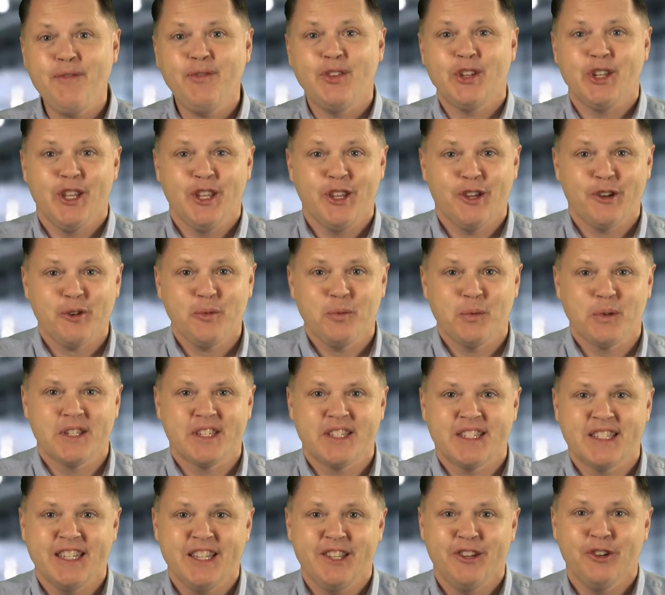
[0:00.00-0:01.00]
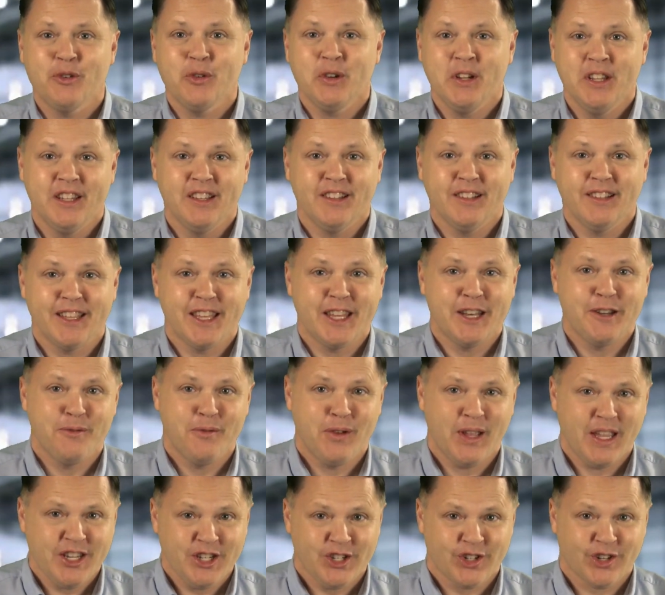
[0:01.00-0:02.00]
Evan here with Cedar Hill
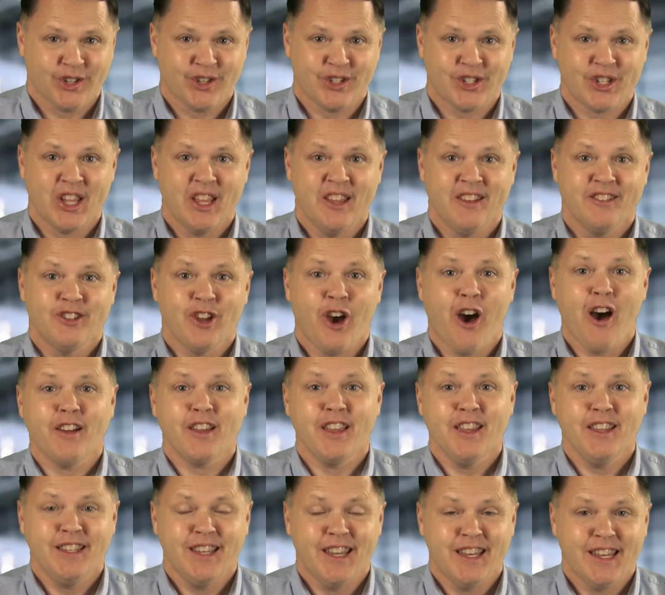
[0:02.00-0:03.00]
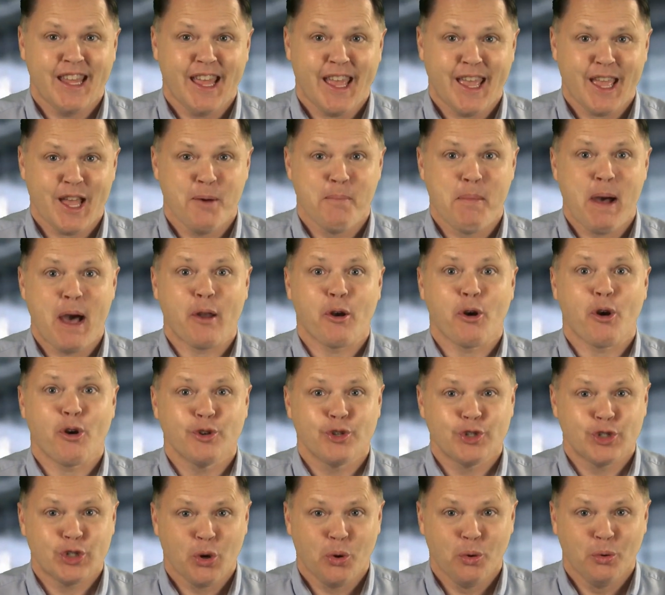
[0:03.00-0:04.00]
Innovations, talking today about
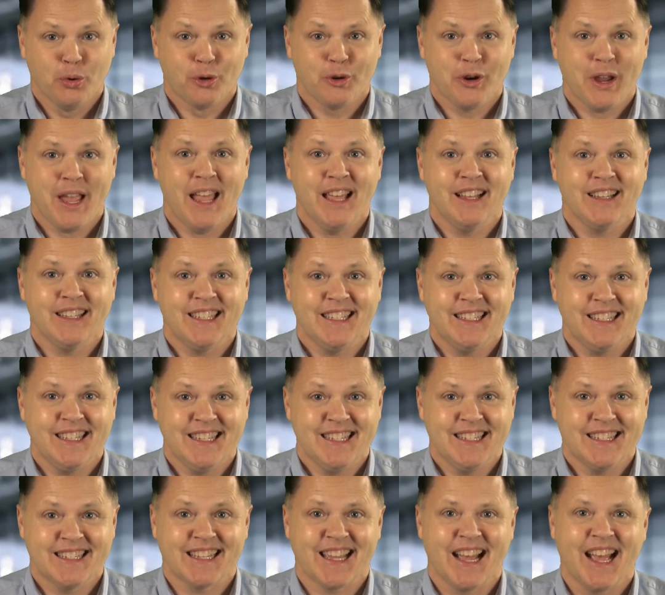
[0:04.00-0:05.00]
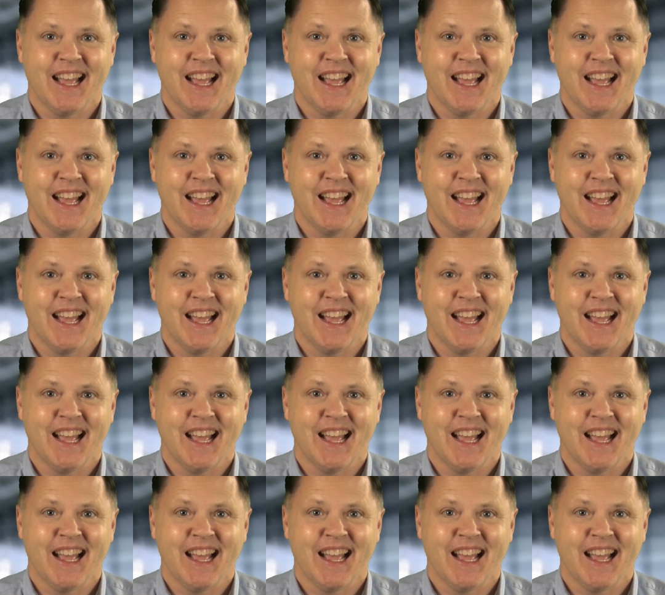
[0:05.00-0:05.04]
our solar LED